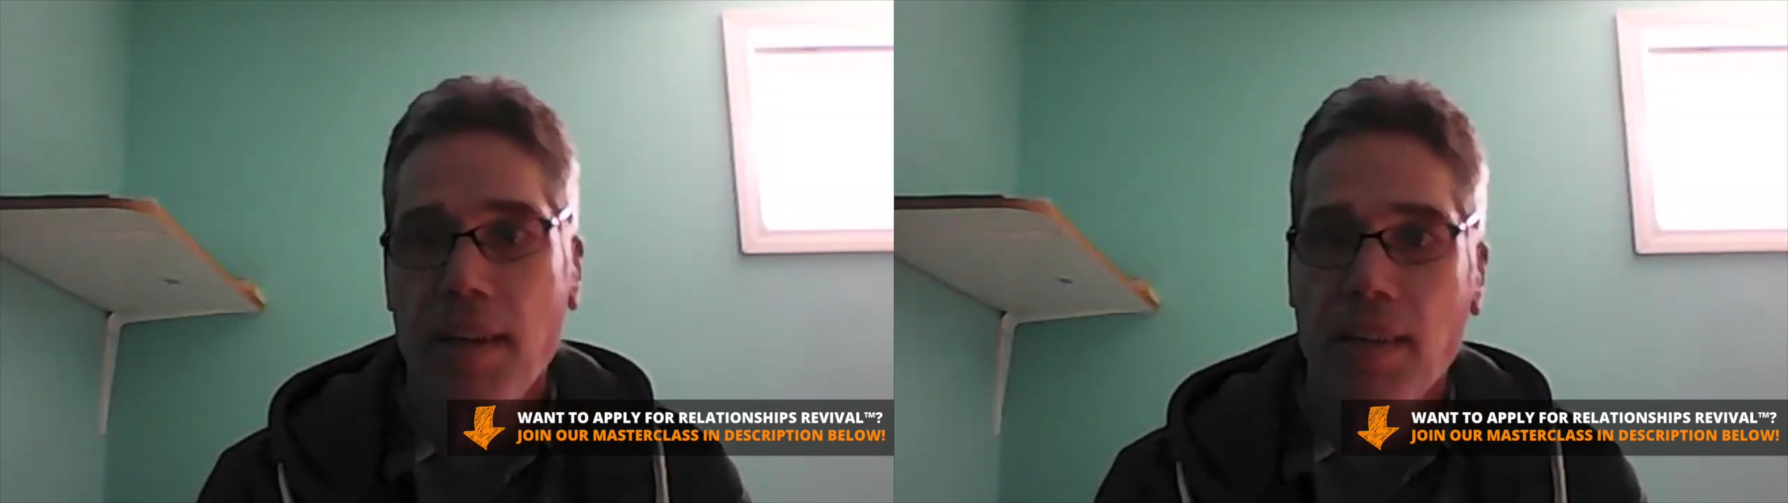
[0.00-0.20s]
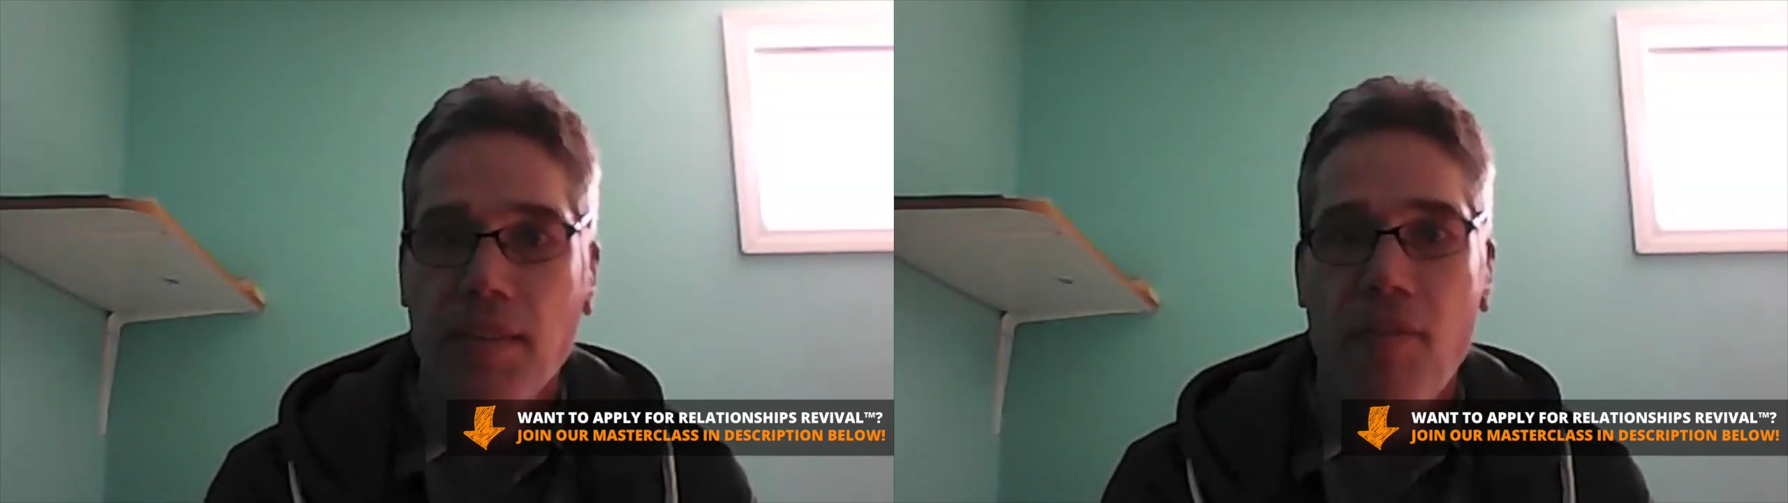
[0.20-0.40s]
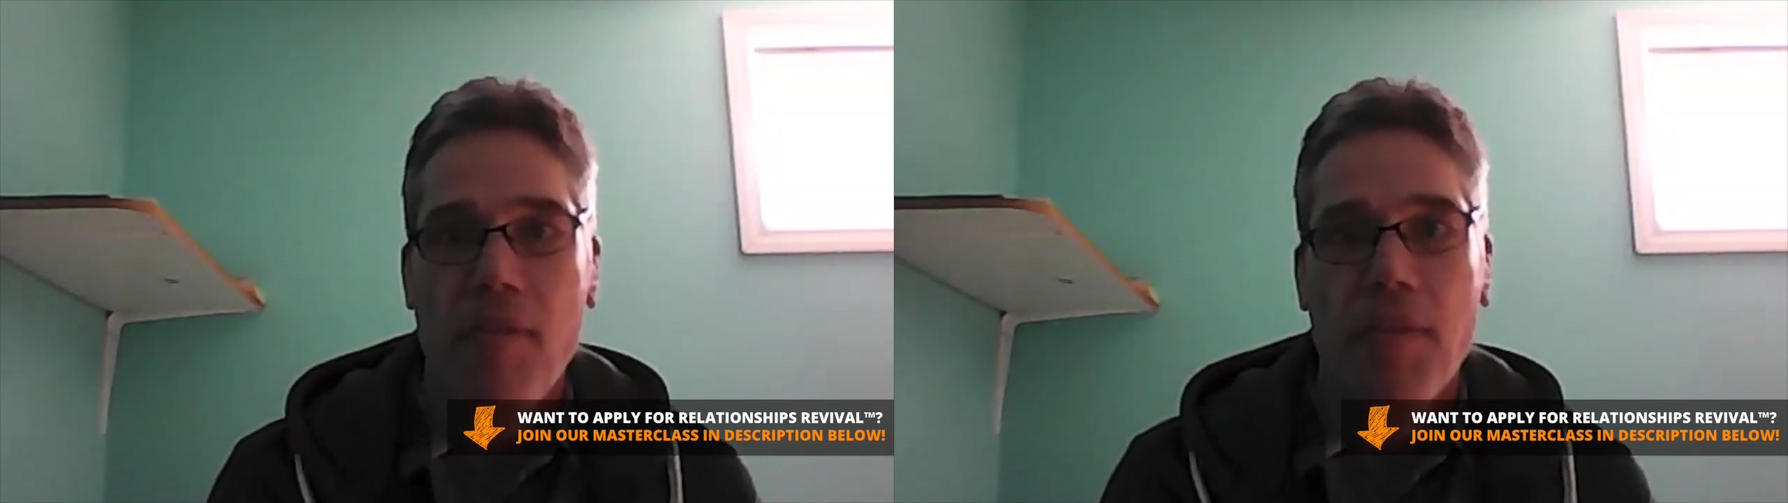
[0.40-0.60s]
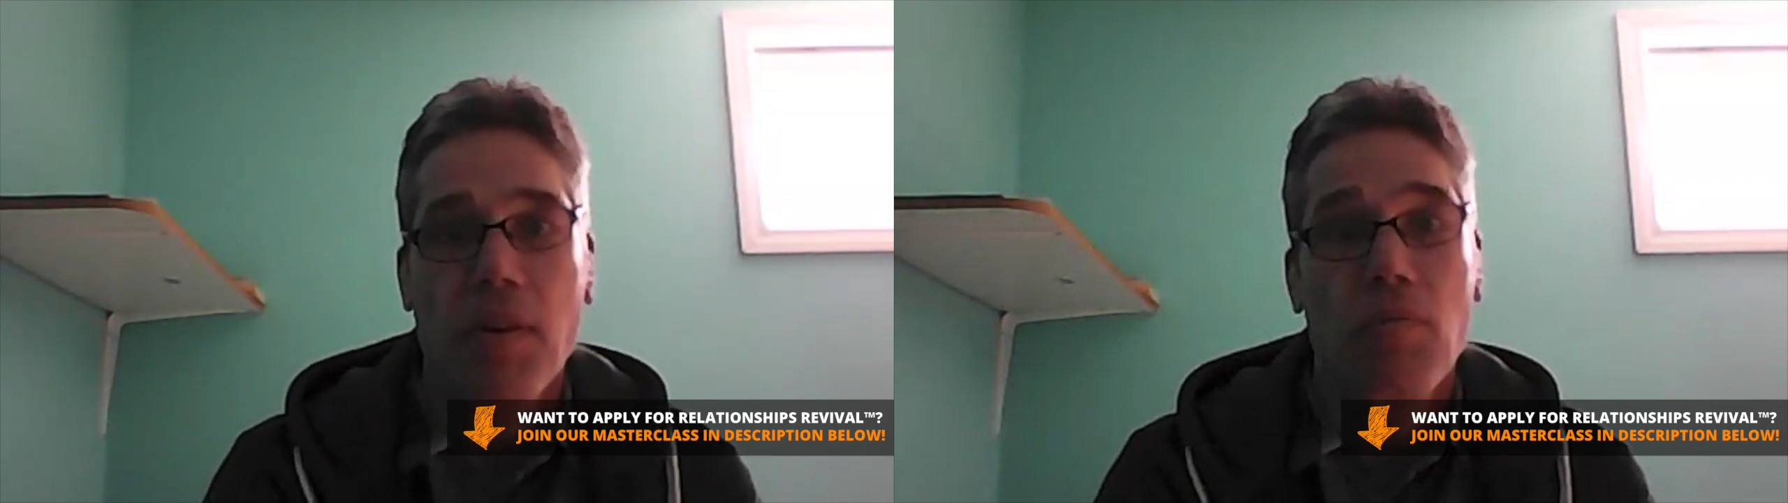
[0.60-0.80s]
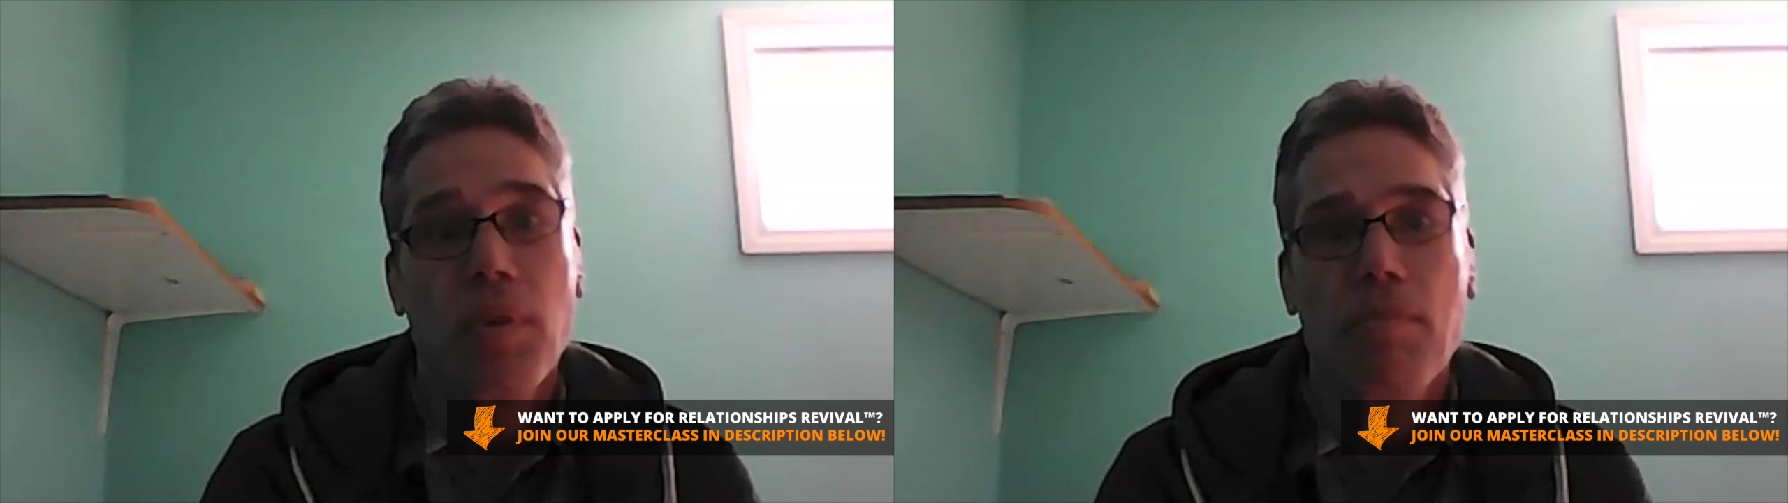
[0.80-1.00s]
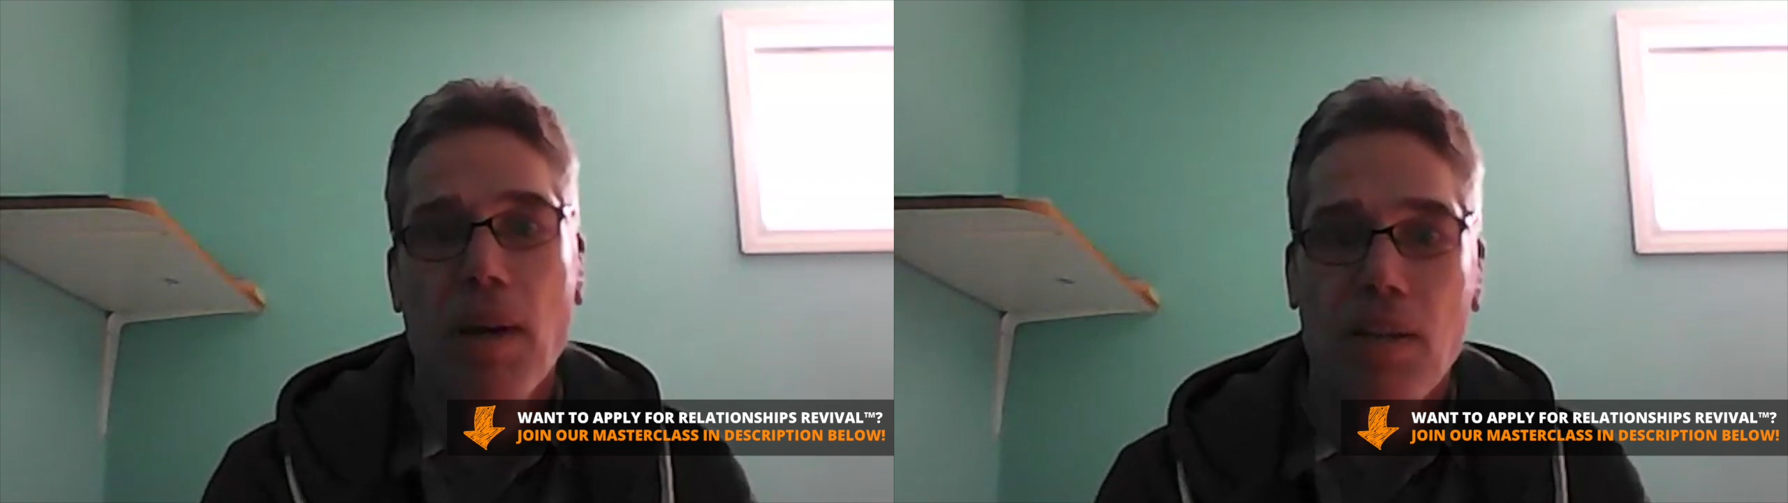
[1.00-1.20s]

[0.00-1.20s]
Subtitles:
And with my